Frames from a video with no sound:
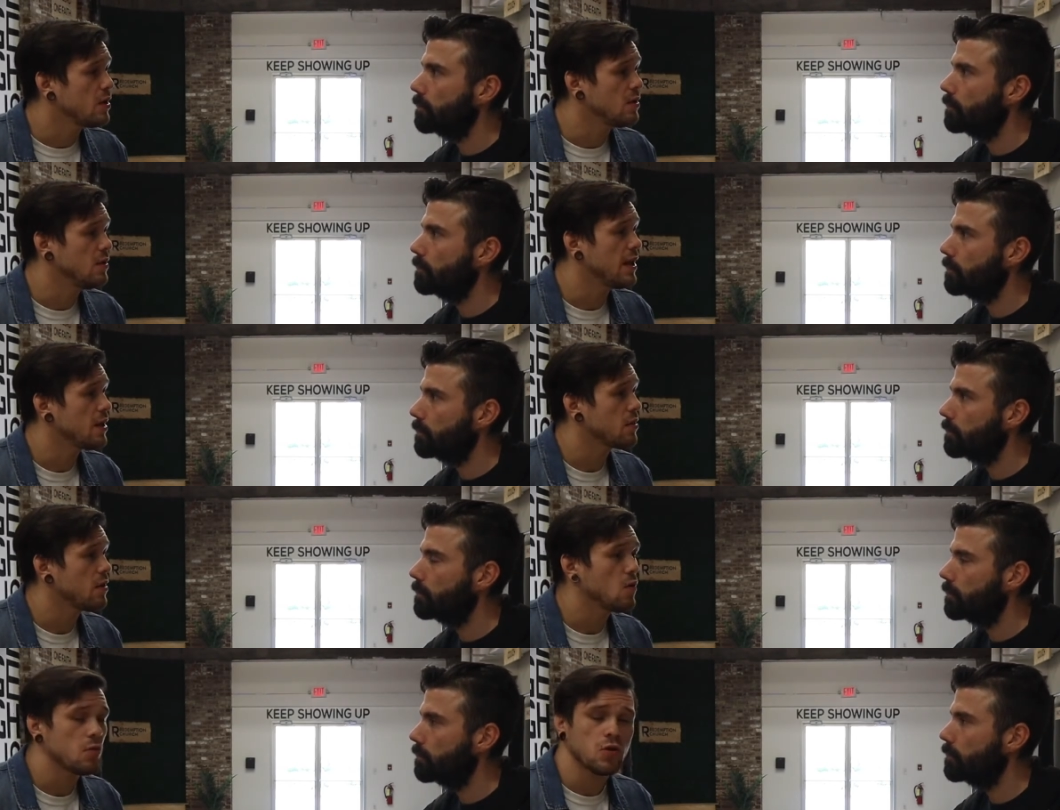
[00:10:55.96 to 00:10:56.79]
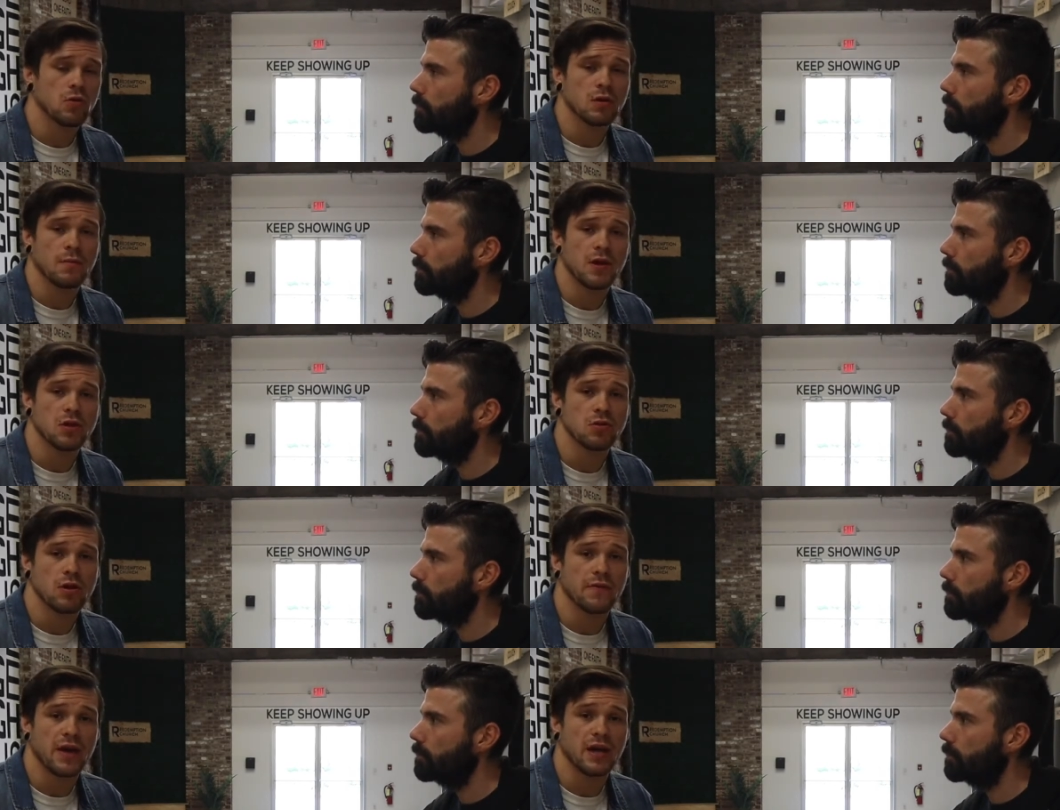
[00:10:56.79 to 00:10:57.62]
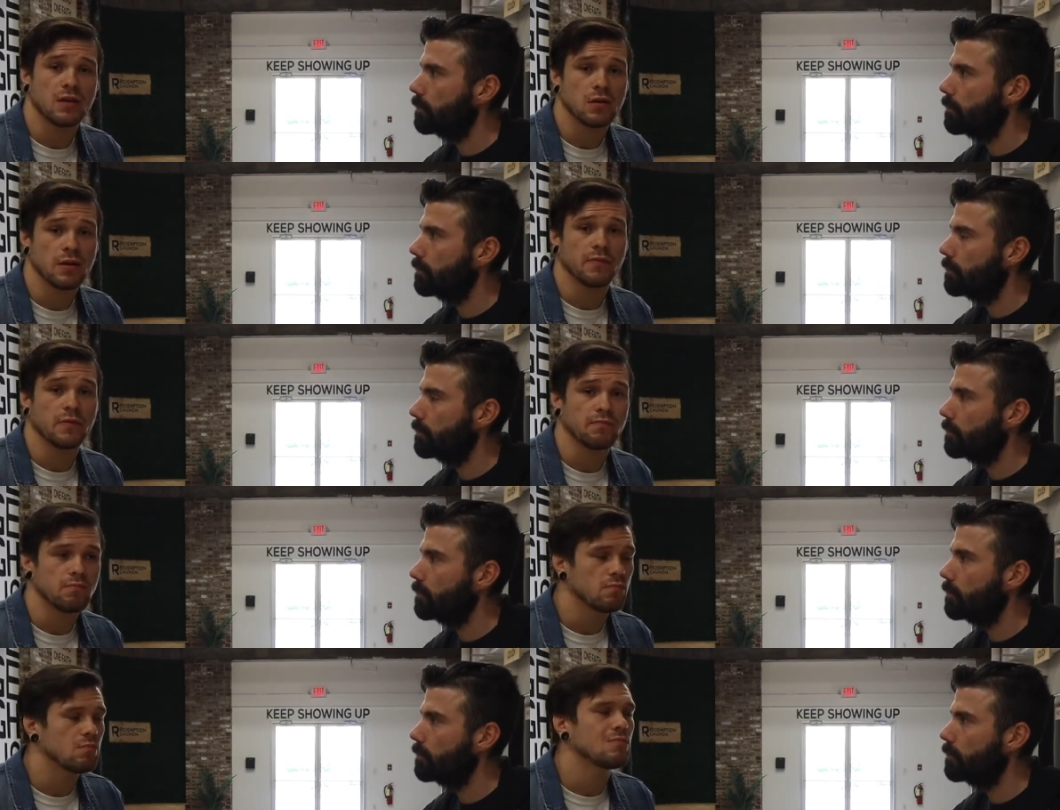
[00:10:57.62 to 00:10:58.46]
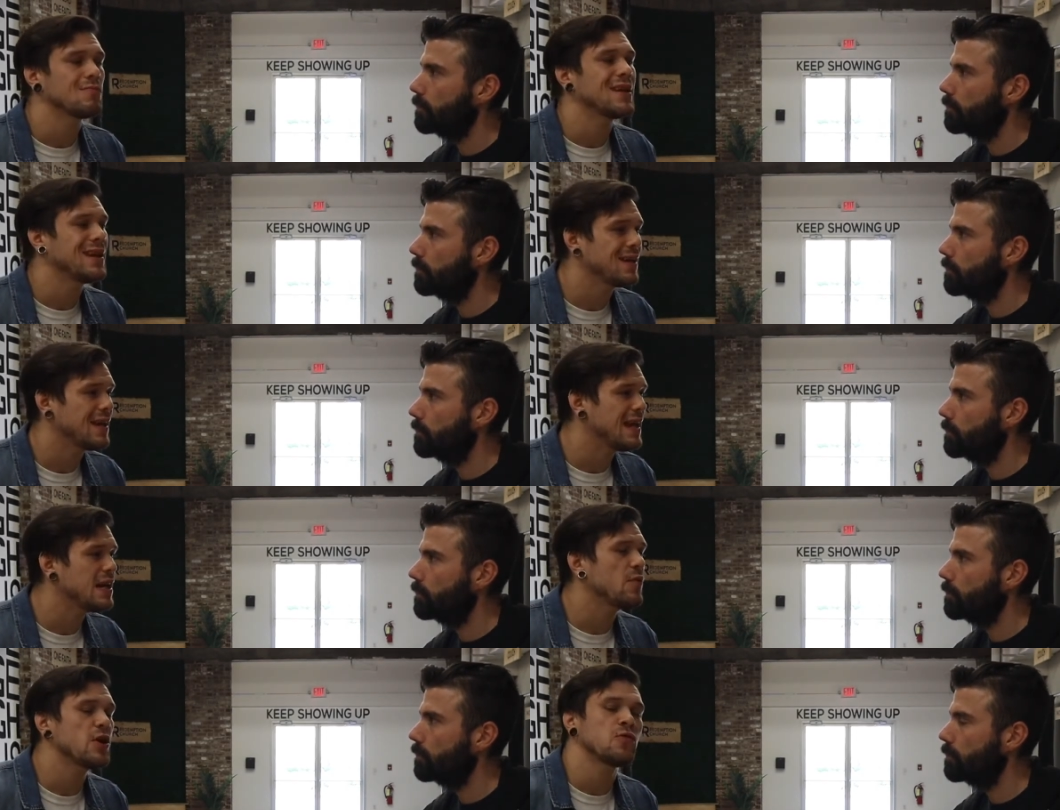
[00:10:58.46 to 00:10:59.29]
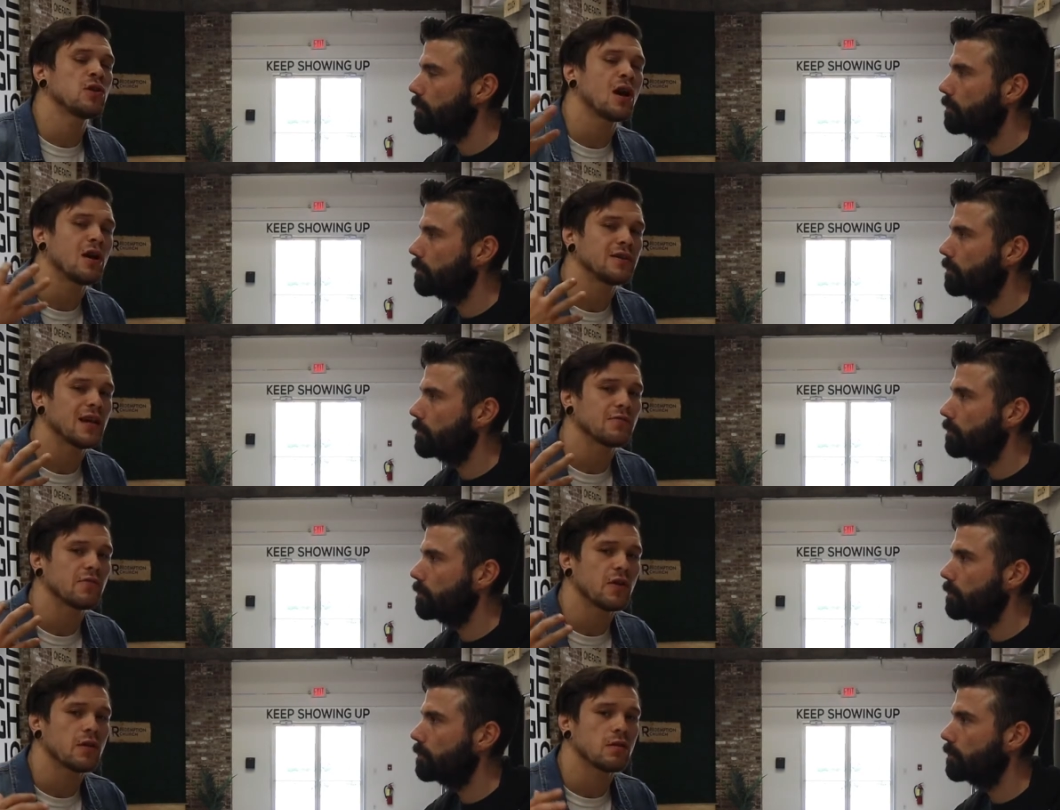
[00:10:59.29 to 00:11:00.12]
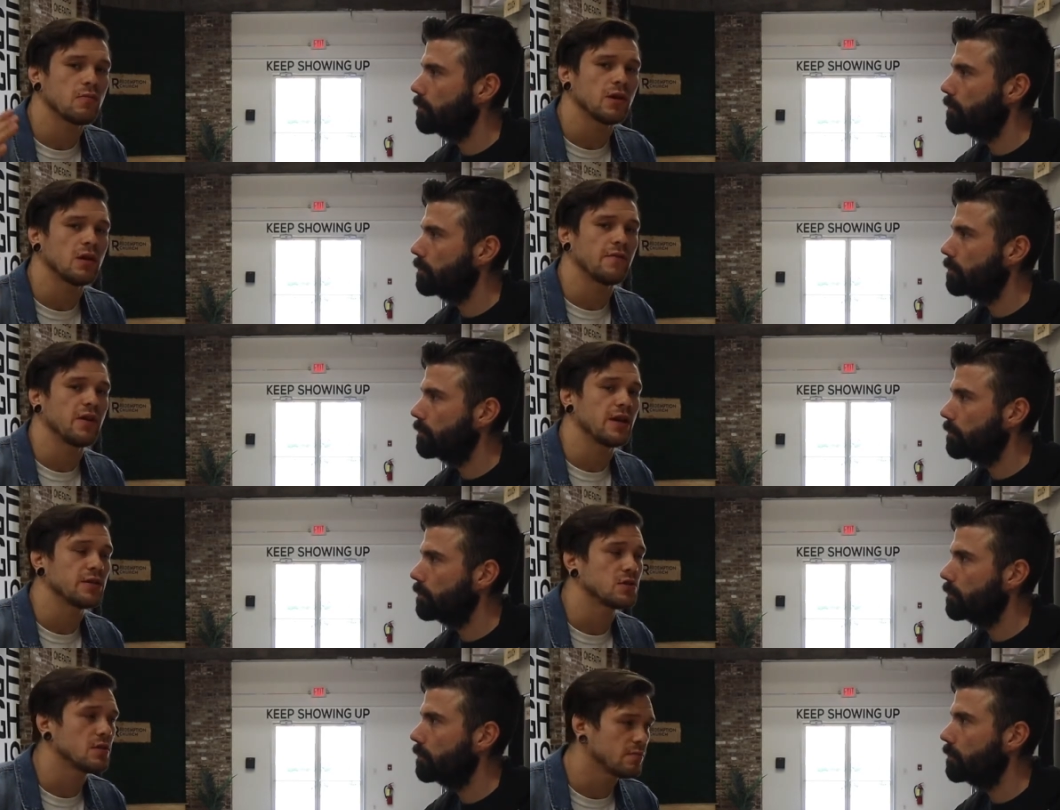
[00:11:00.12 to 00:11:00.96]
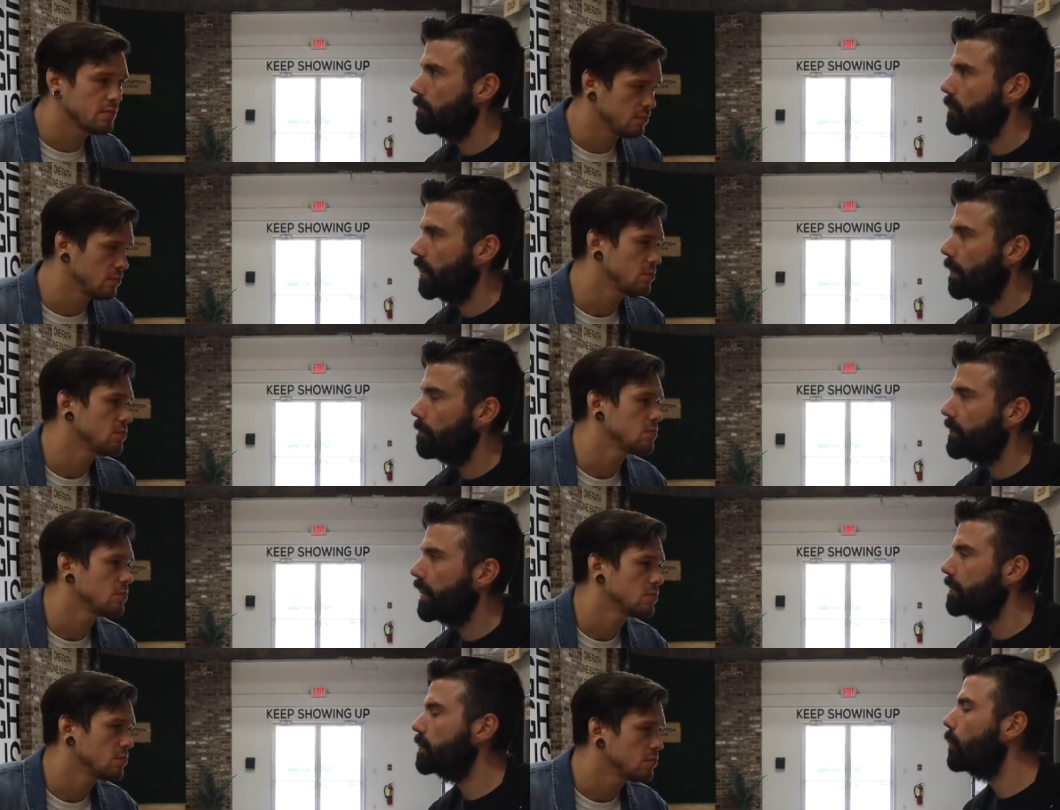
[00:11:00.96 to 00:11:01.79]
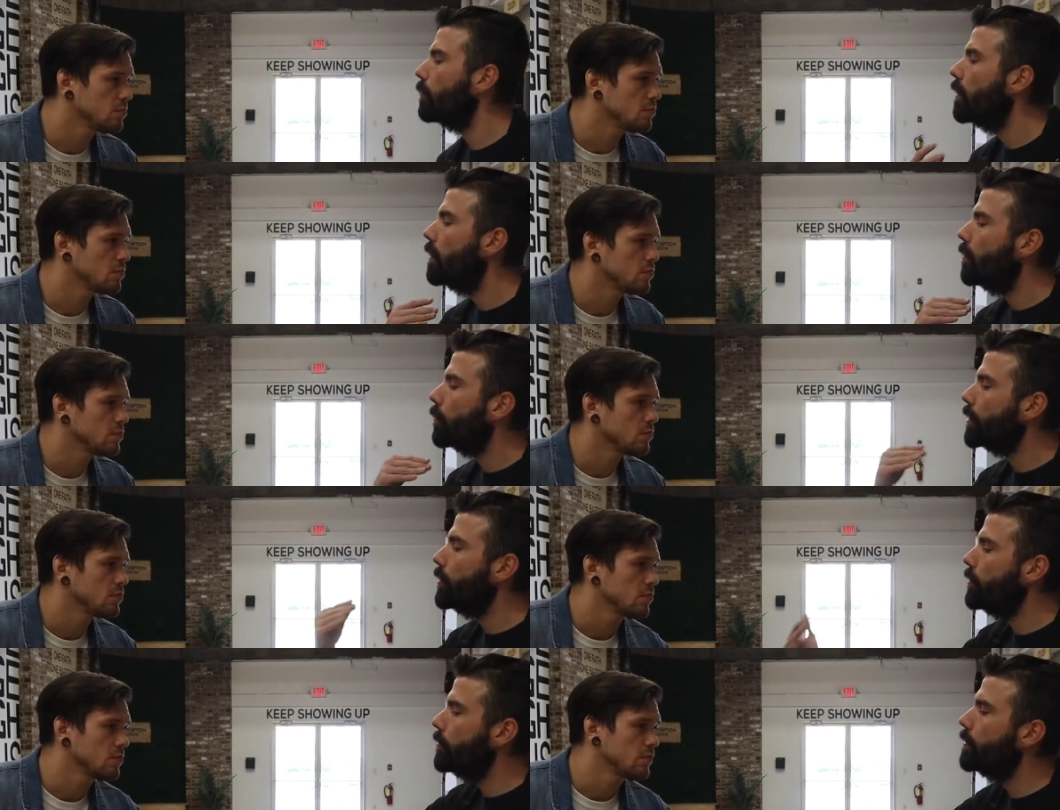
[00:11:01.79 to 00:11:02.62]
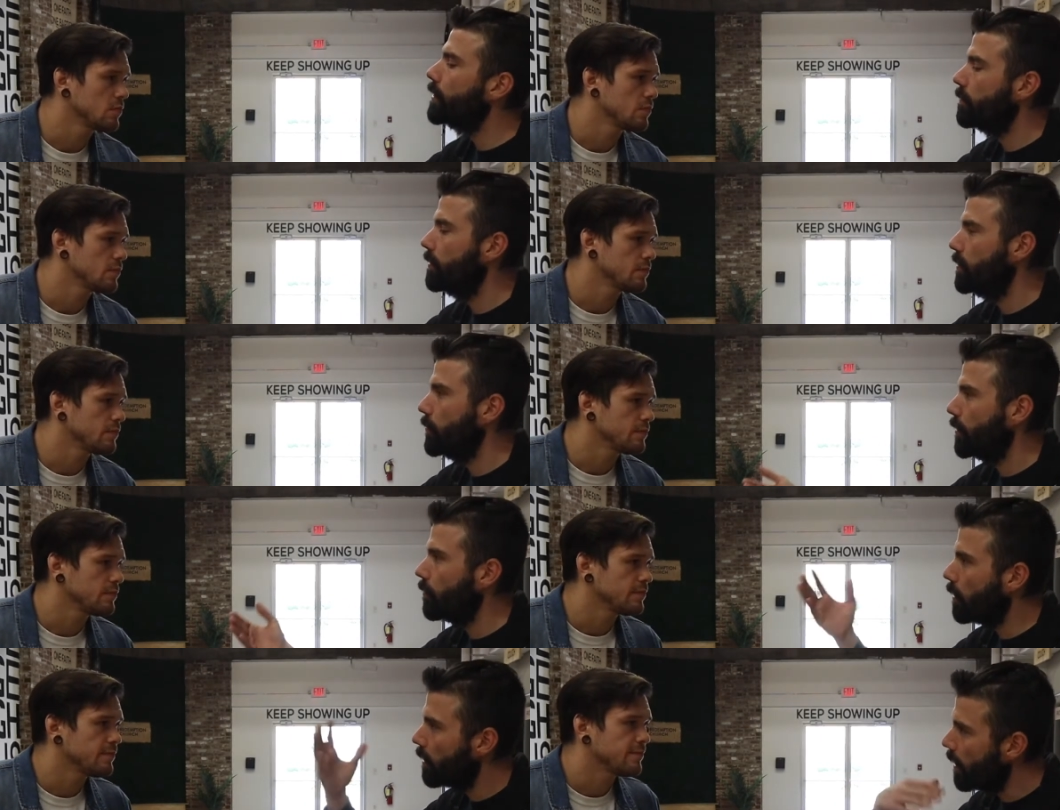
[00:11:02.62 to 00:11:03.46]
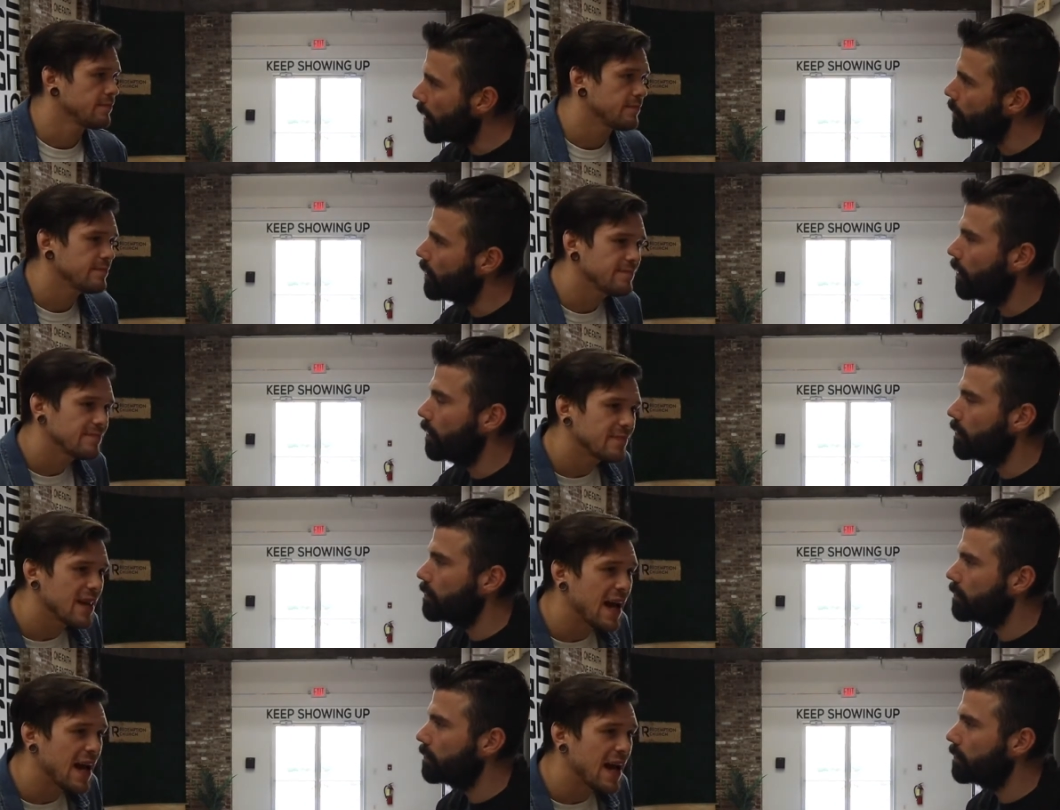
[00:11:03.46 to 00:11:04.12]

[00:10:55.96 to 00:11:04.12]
Speaker 1: let us know, shoot us a message on that, something, any way you can contact with us, we'd love to answer.
Speaker 2: Yeah, yeah. So what are you going to be doing while I'm gone?